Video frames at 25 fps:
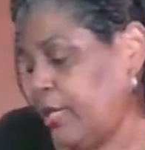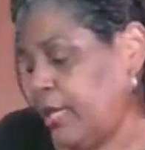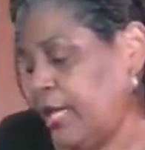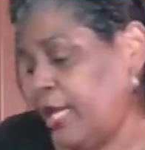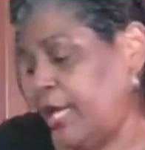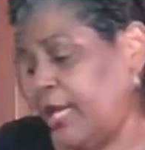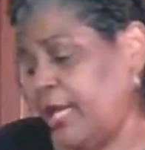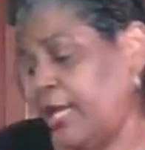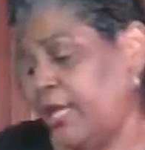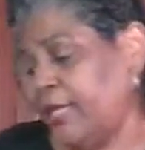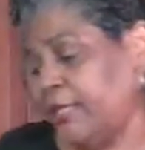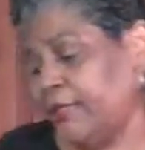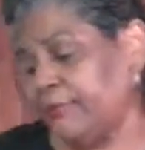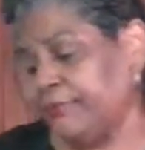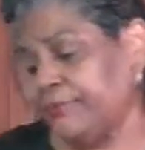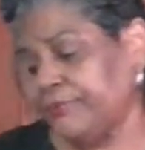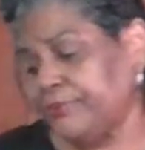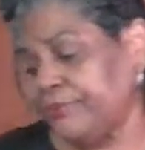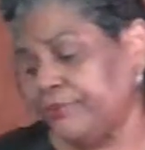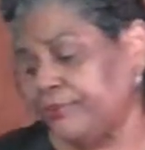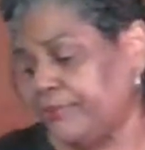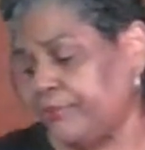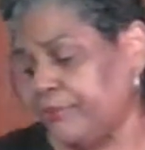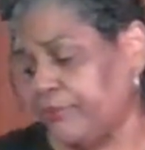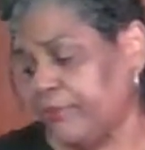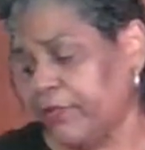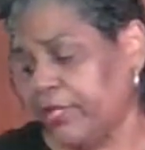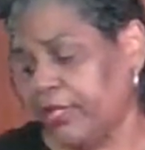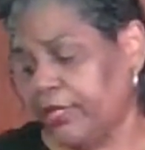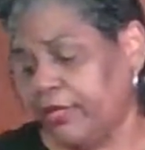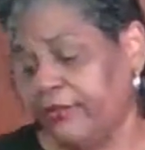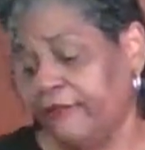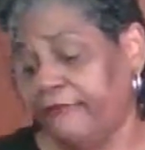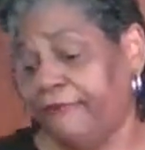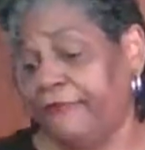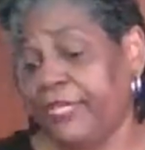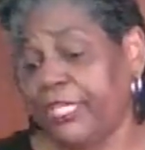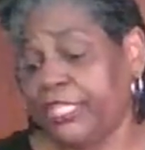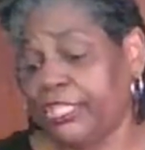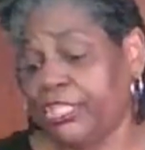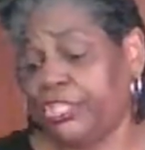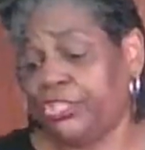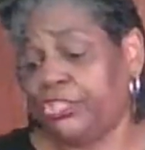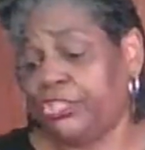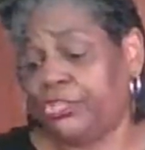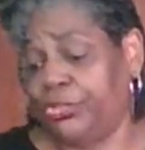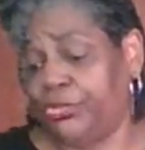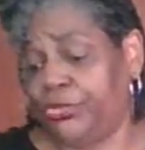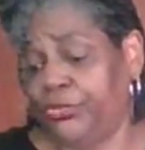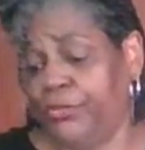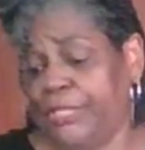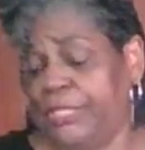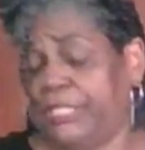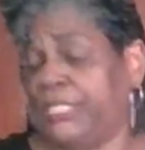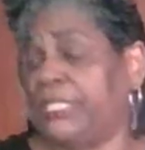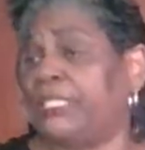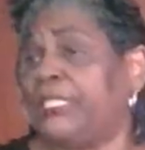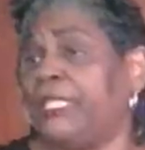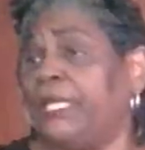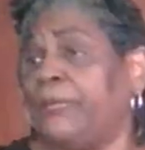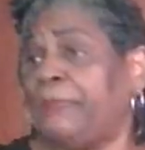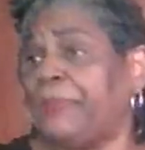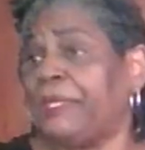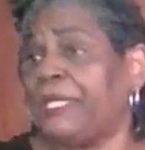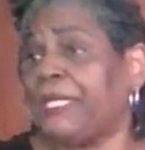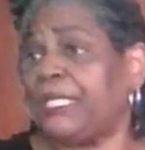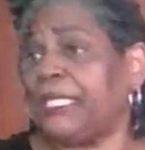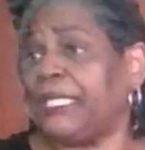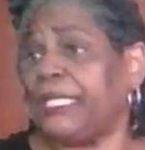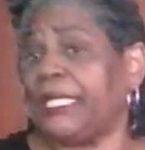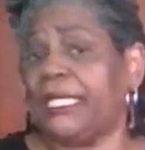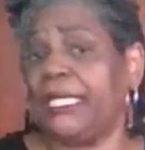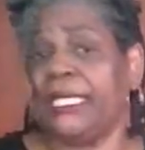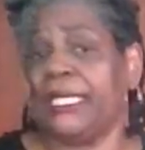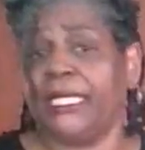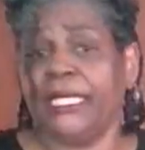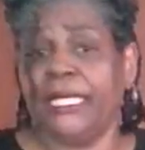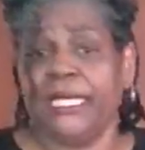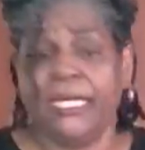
And fish stew is typically